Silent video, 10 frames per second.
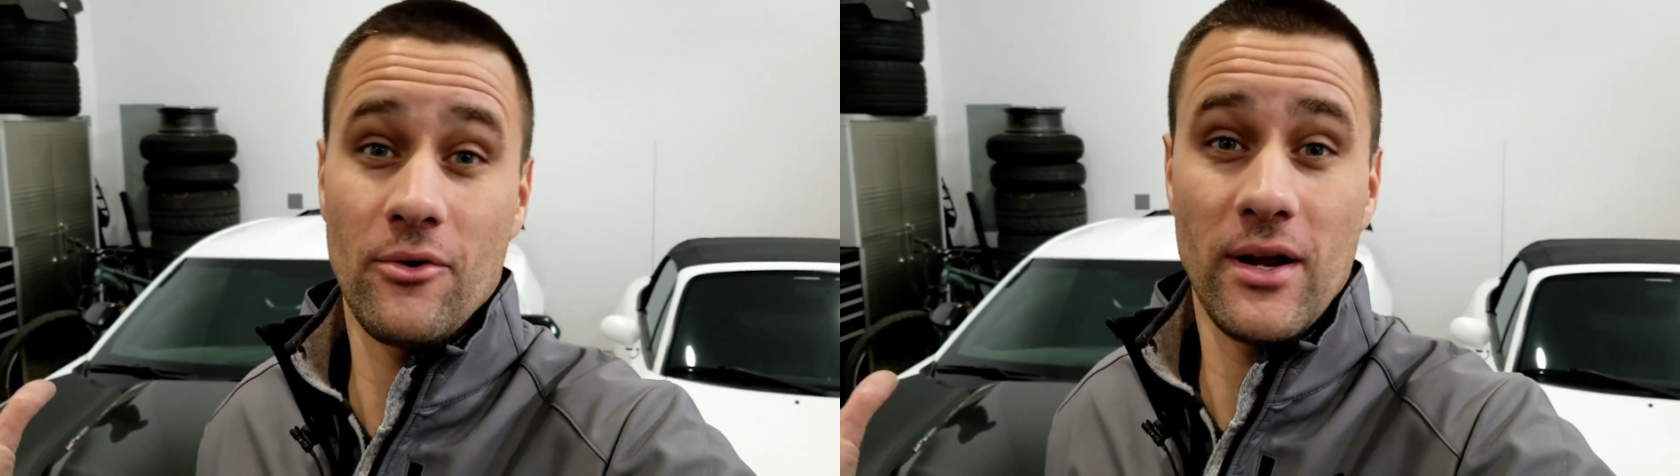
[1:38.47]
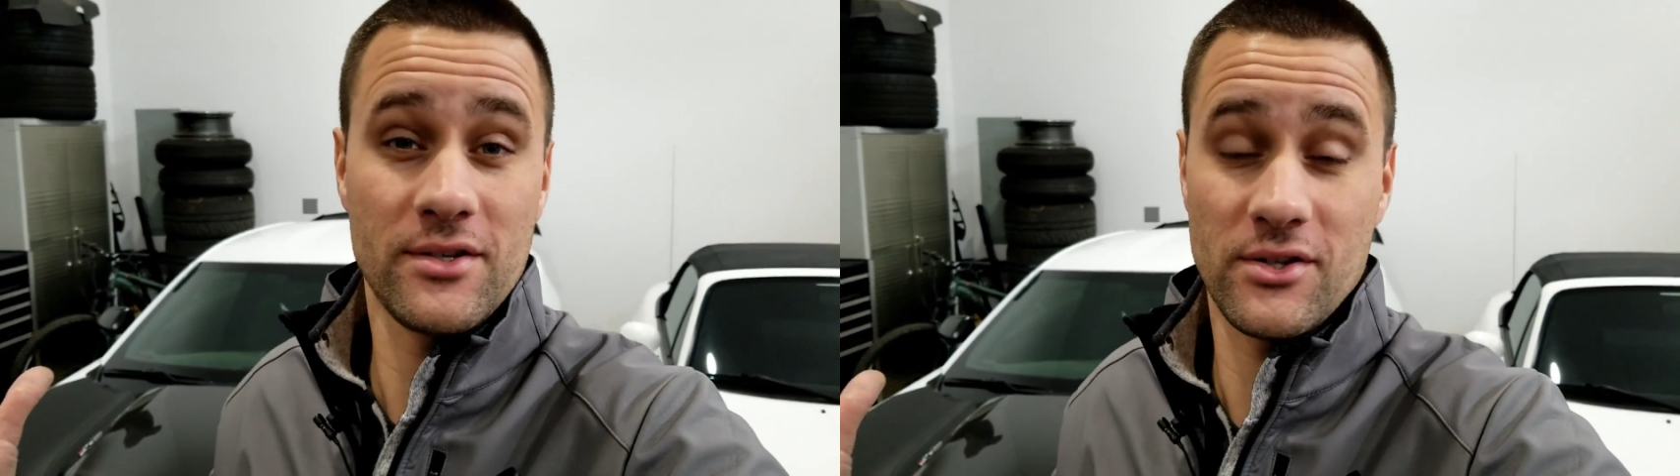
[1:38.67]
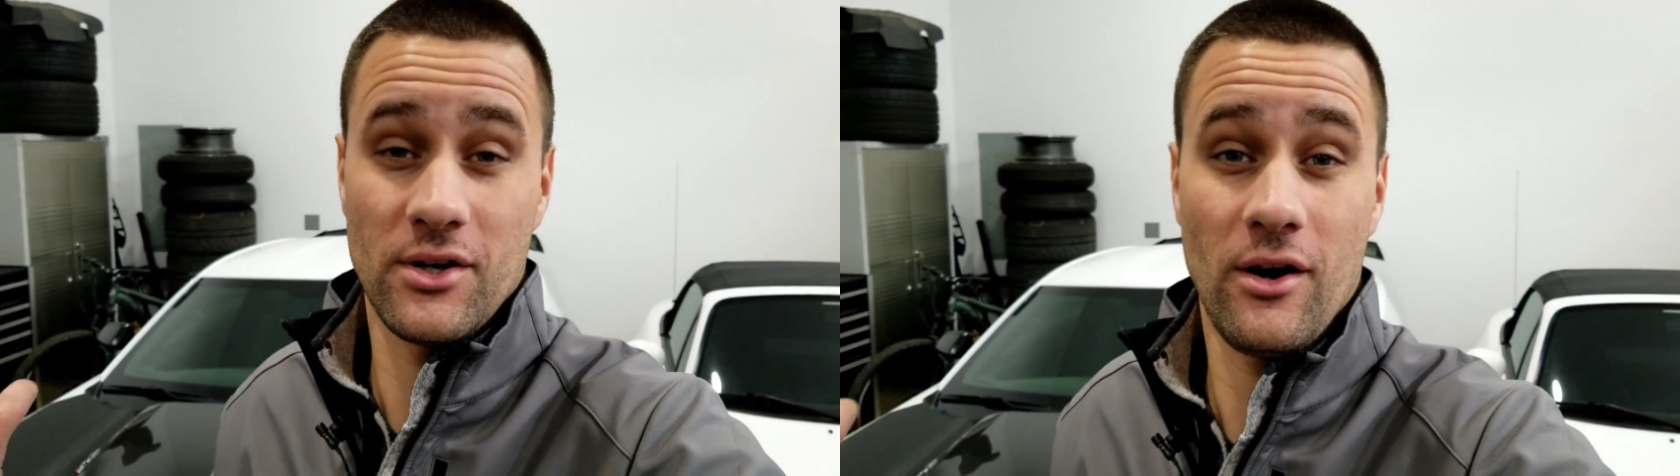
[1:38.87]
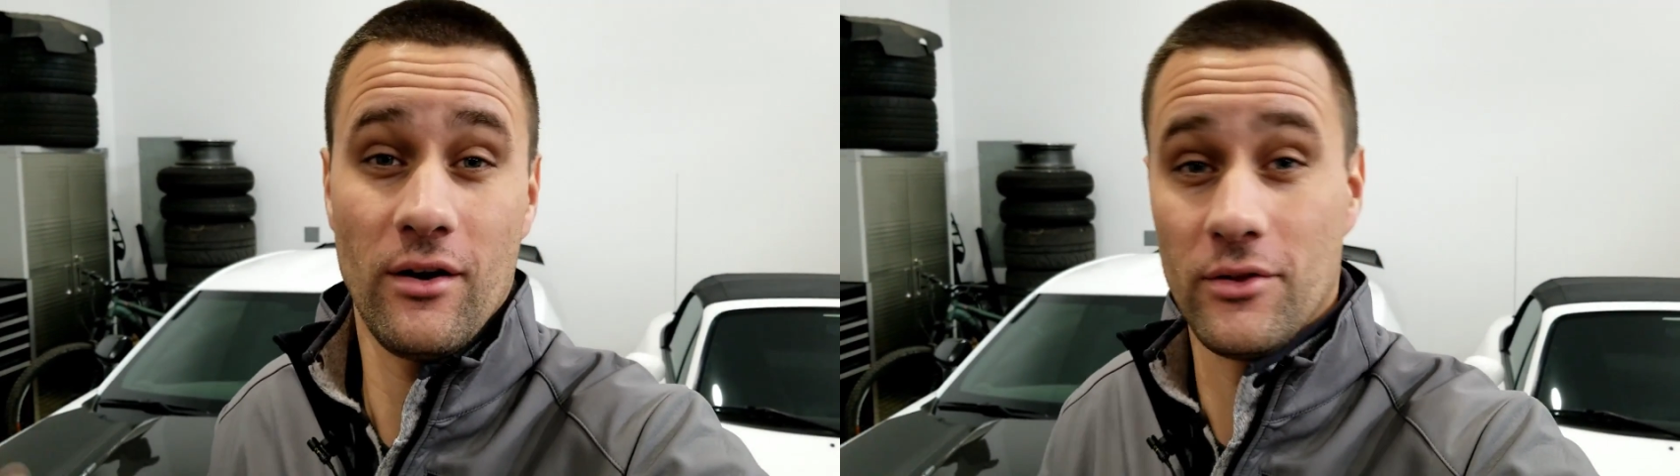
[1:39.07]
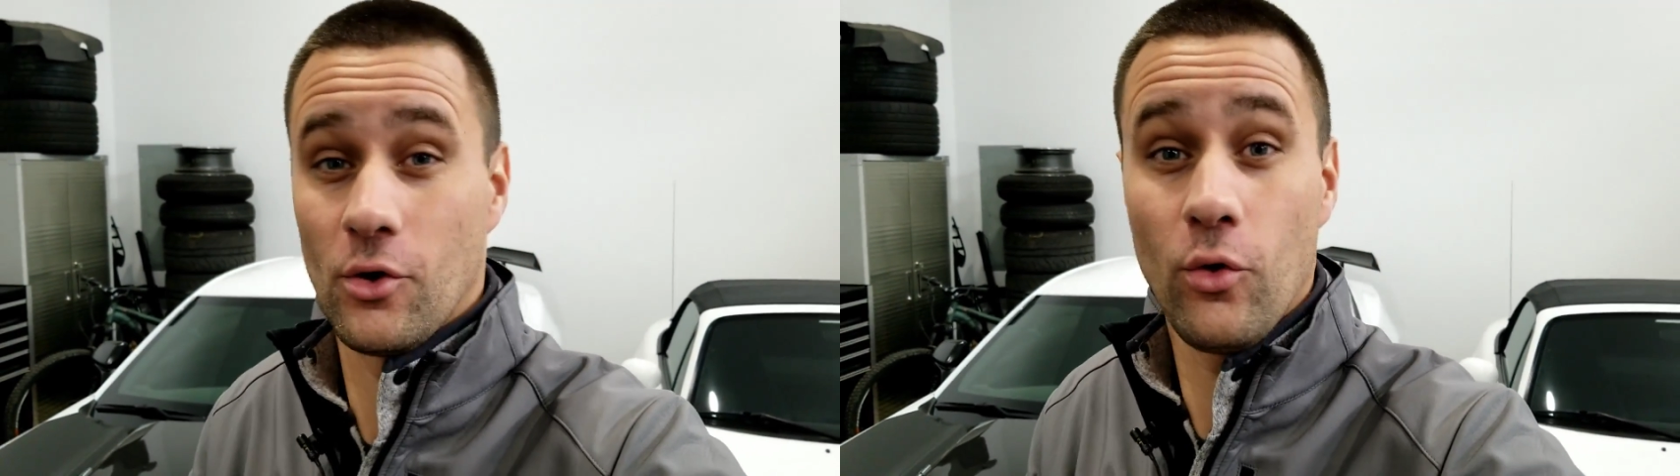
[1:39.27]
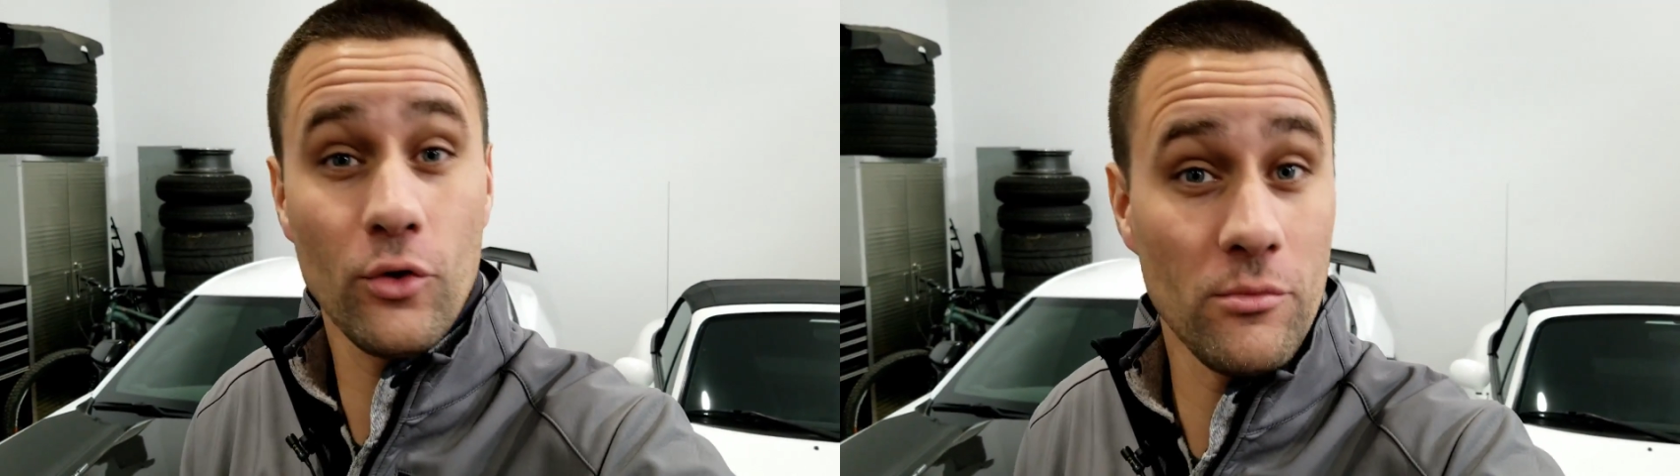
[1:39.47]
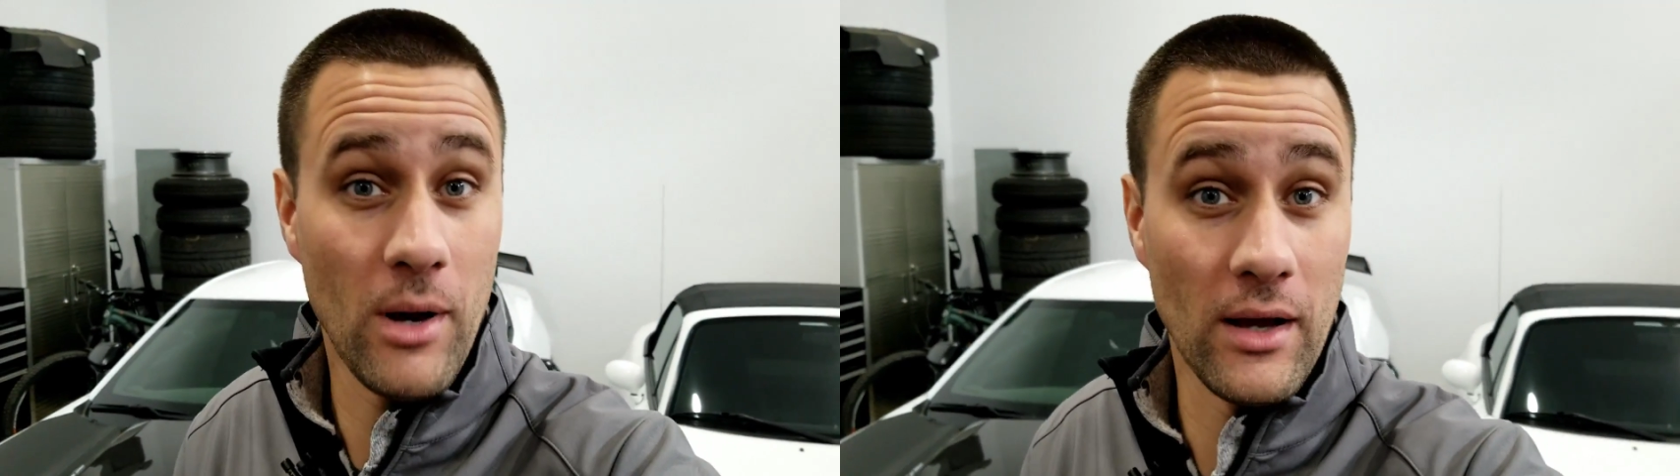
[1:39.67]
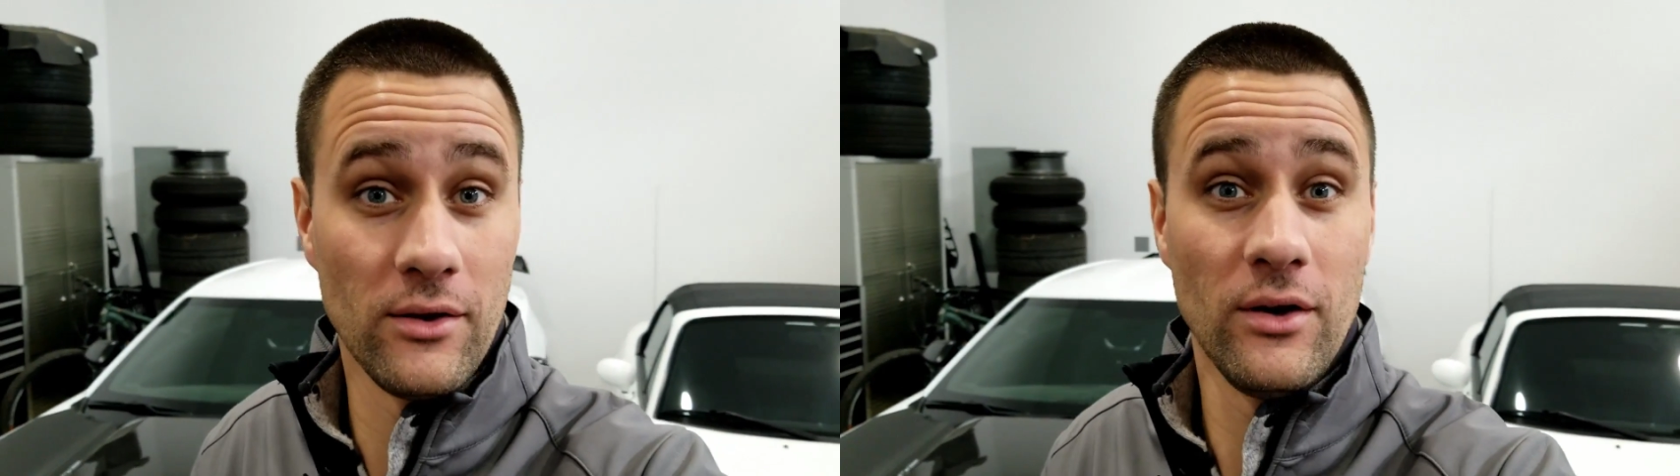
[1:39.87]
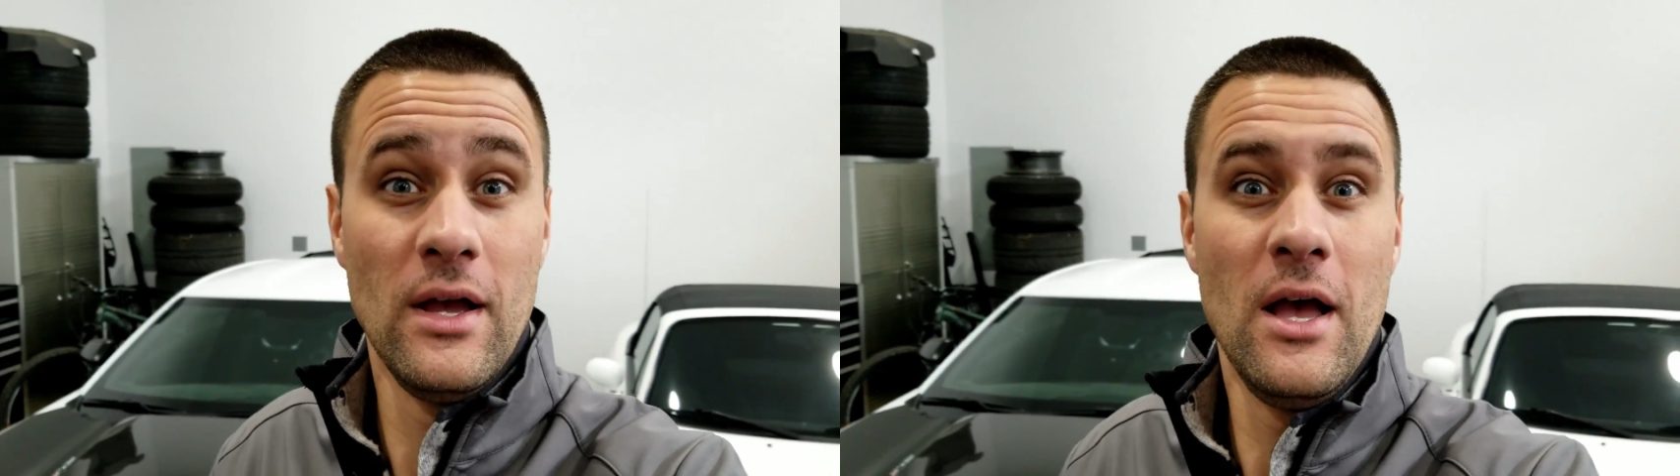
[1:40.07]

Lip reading: raced the car in the quarter mile,